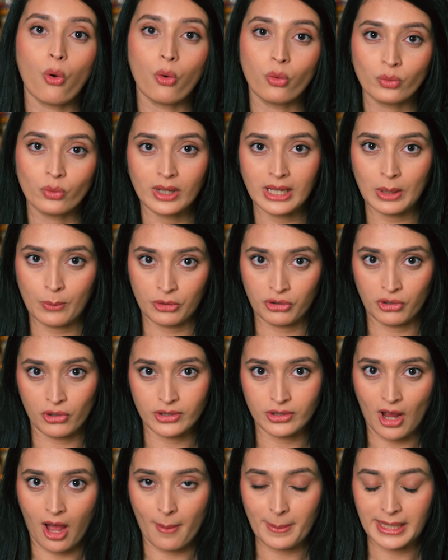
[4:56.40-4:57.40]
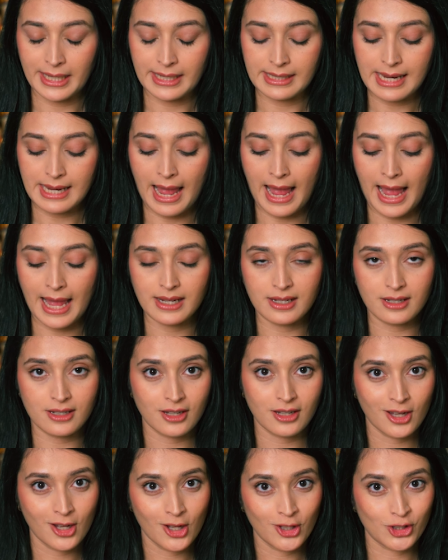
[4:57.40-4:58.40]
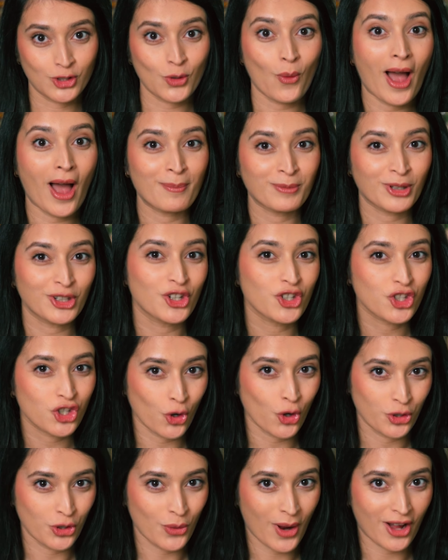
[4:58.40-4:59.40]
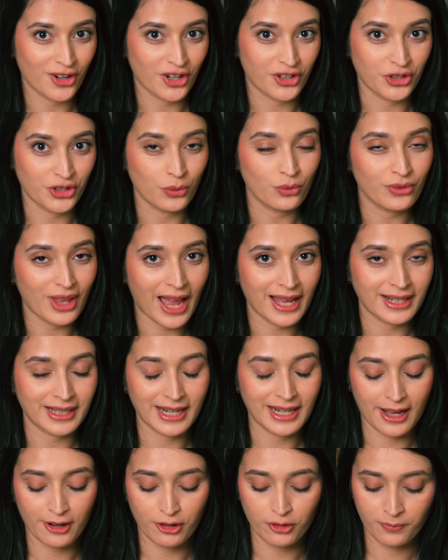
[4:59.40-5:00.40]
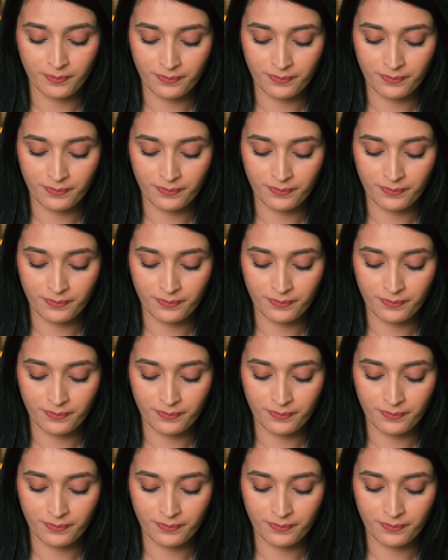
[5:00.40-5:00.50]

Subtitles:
only with your dominant hand. So I'm going to show you how to do that now.